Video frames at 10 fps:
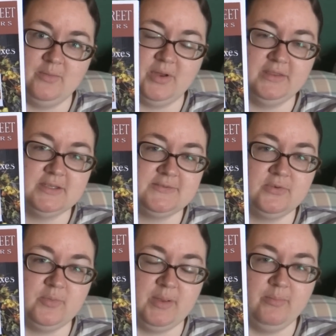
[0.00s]
I bought this
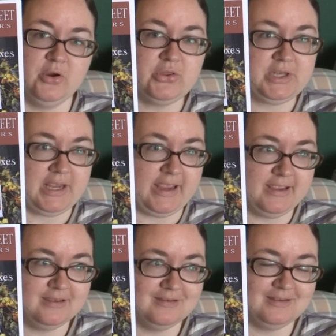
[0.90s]
for my
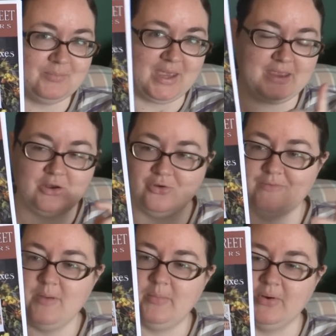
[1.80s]
birthday back in
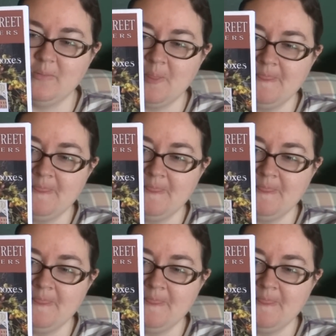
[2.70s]
November.